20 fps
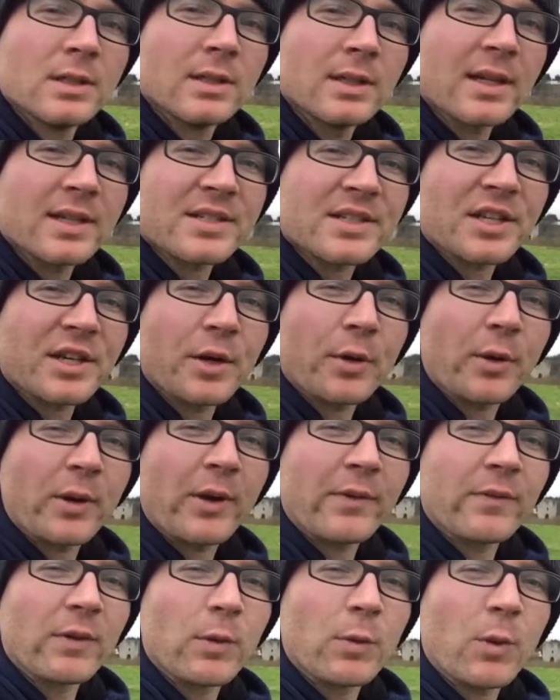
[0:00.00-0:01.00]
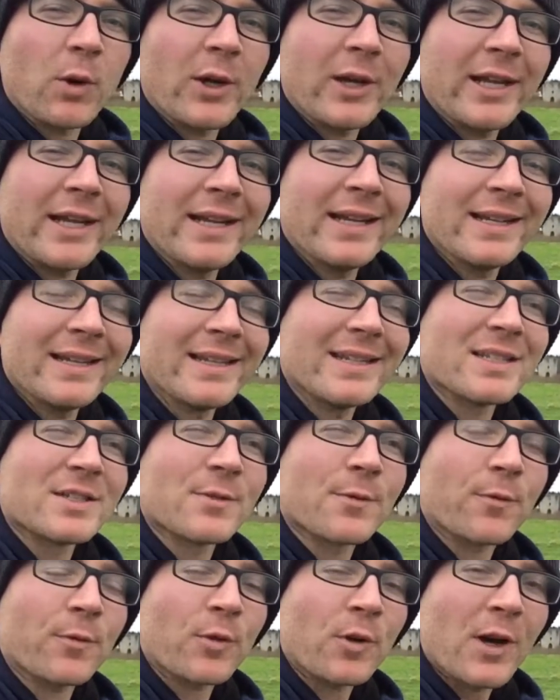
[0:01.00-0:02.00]
How's it going, everyone? It
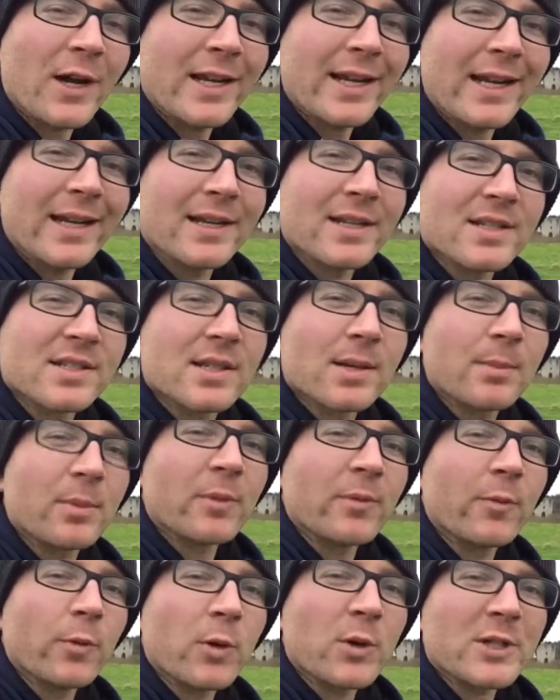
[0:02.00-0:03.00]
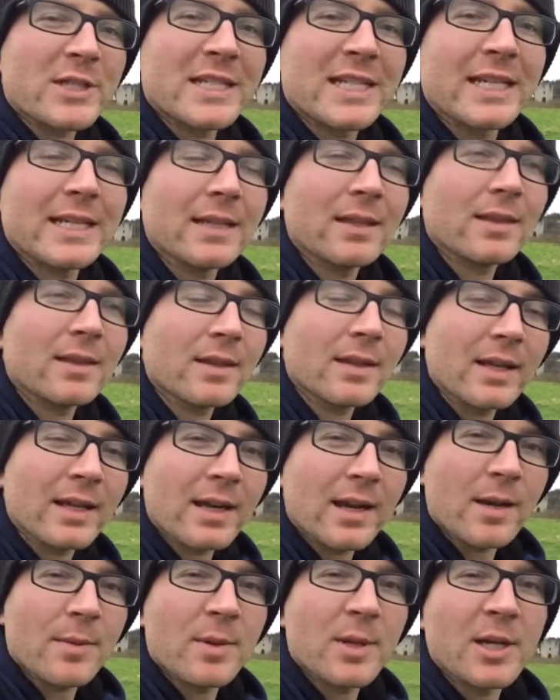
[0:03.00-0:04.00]
is Friday, December 14th,
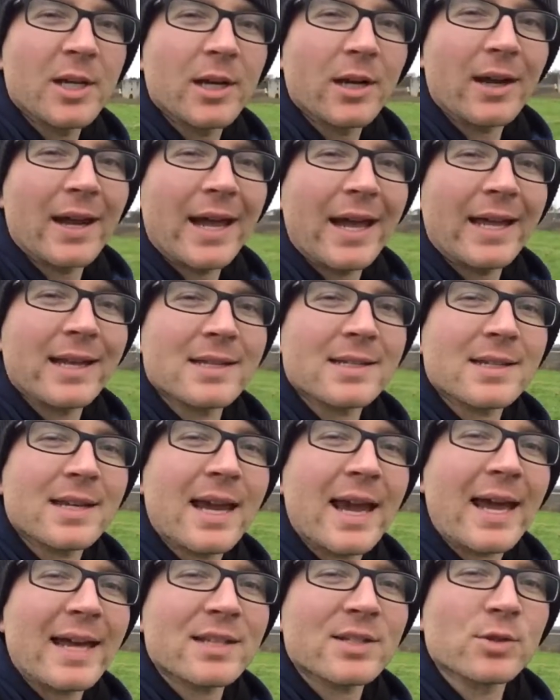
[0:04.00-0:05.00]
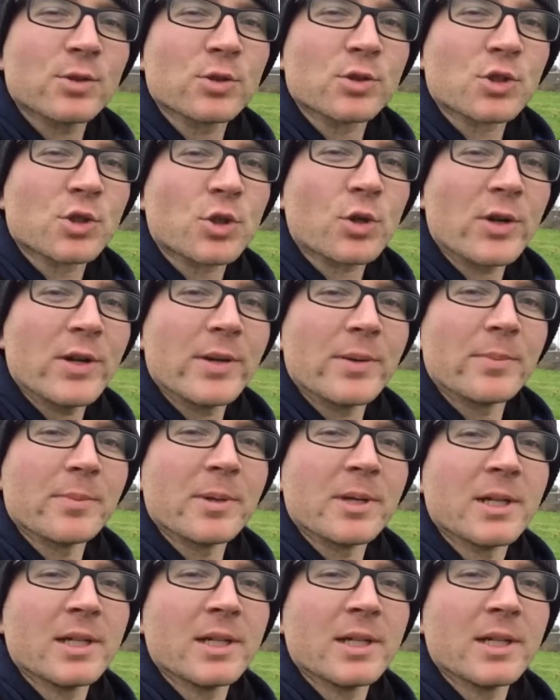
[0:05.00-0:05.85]
and I am here at Castle Trim,